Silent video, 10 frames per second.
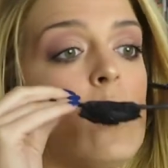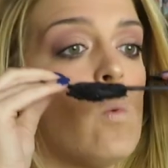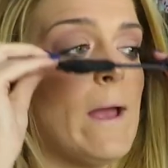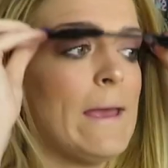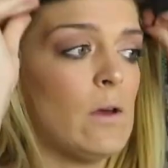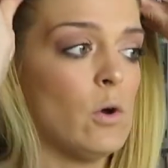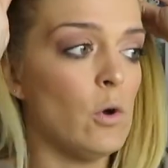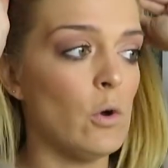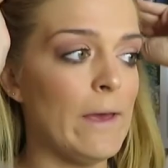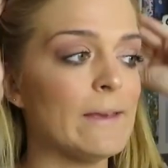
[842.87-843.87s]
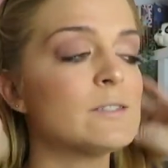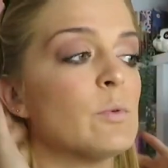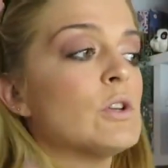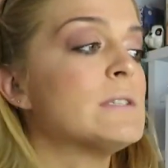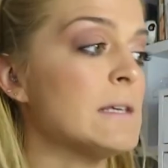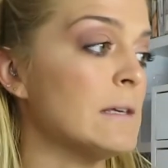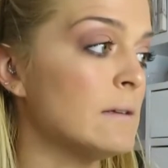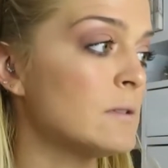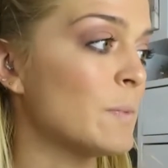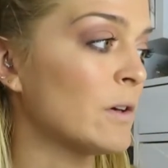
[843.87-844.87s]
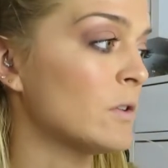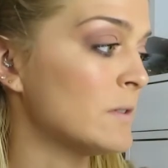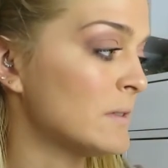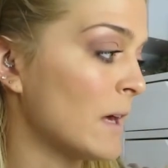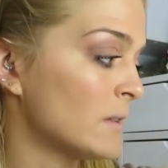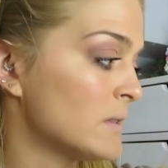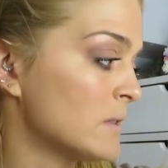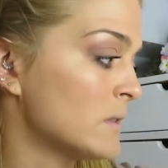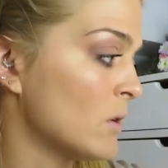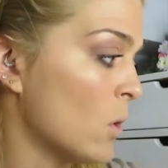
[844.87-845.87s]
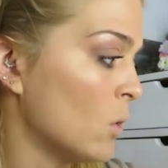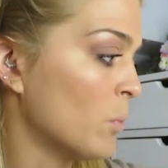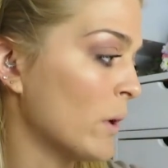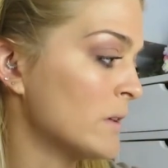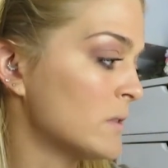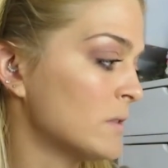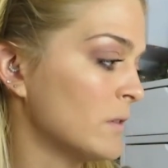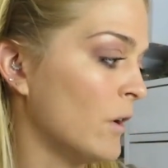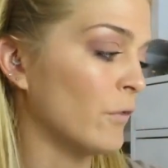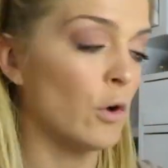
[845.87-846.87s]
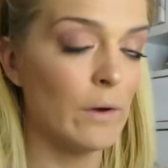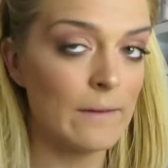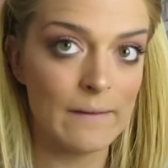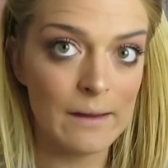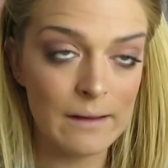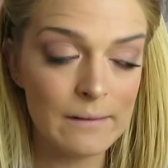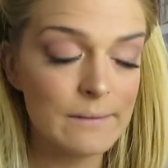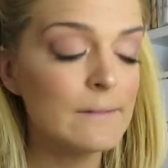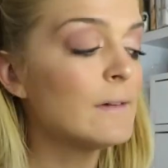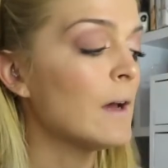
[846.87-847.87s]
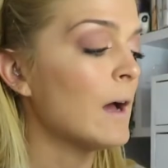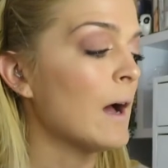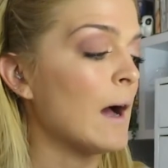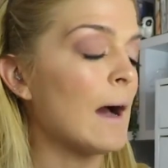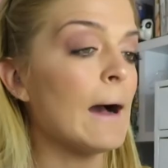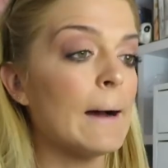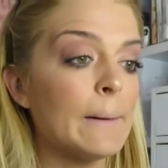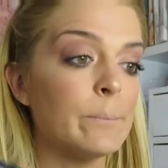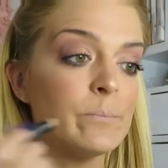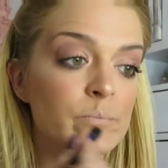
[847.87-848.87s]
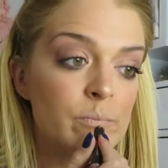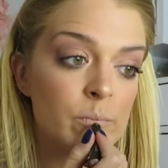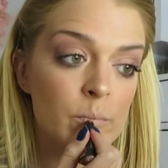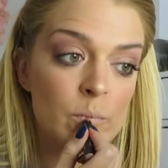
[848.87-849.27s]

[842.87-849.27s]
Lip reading: away her expertise because that's the whole point of going there. And